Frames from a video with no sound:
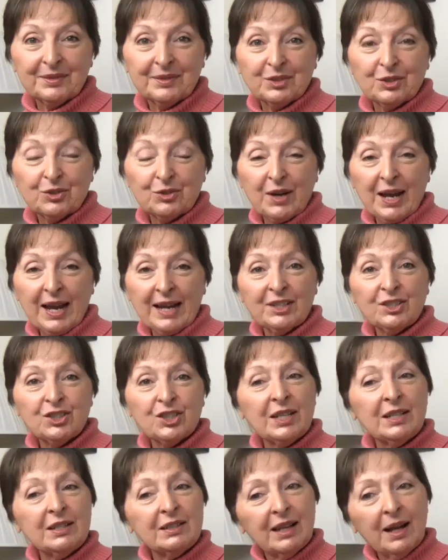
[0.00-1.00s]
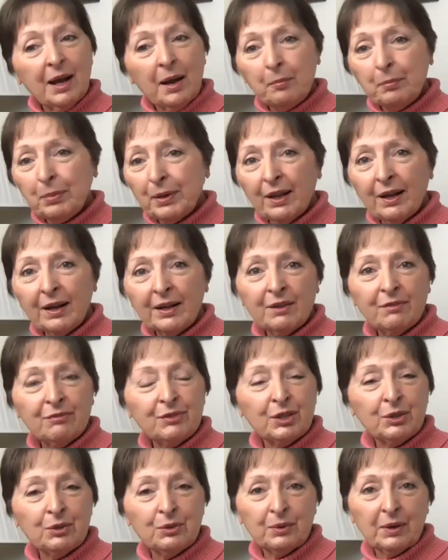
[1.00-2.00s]
strategy, unplug a
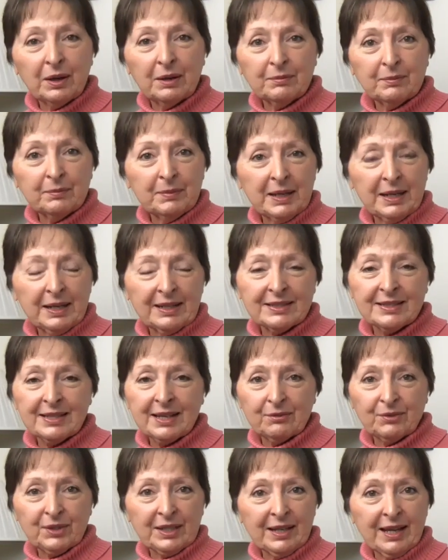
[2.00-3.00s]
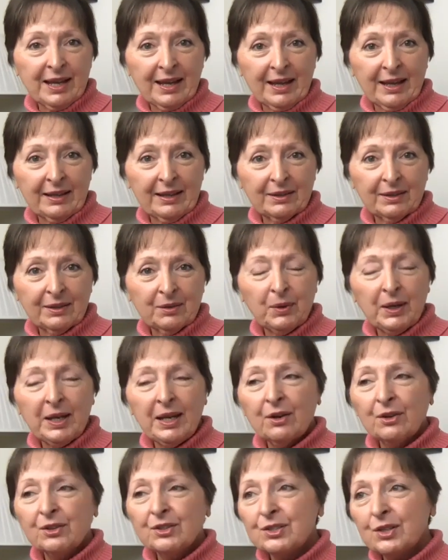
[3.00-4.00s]
few minutes every day. We
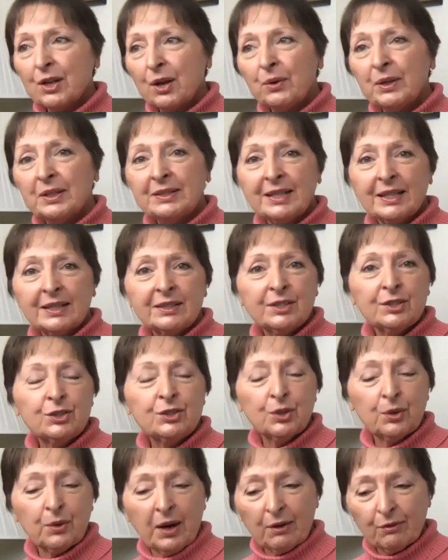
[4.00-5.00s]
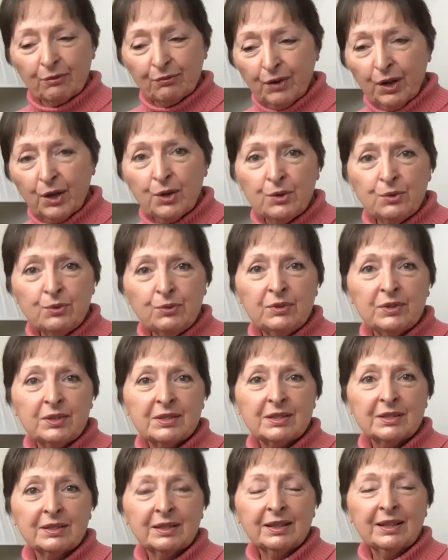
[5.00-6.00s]
are so addicted to our
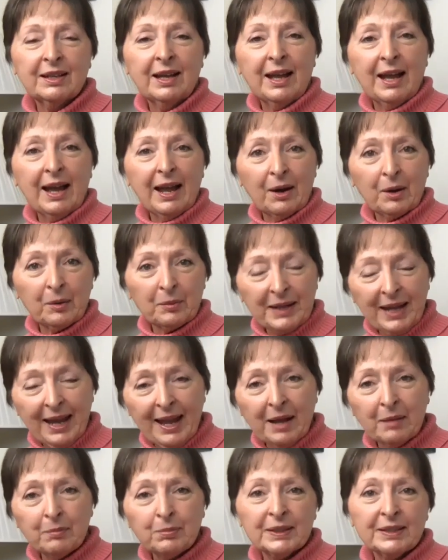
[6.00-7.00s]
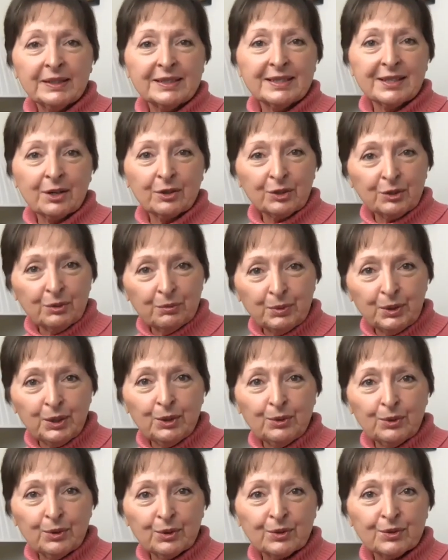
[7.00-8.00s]
phones, our tablets, our
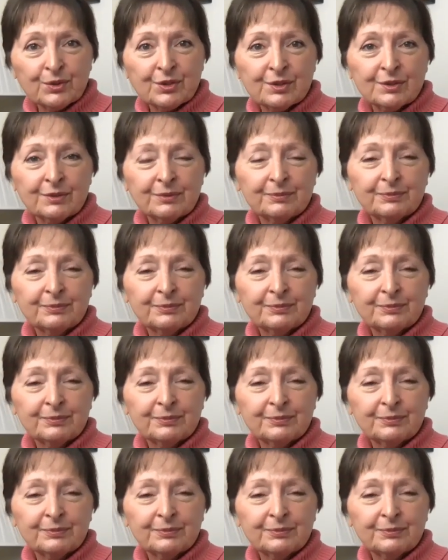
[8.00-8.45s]
computers.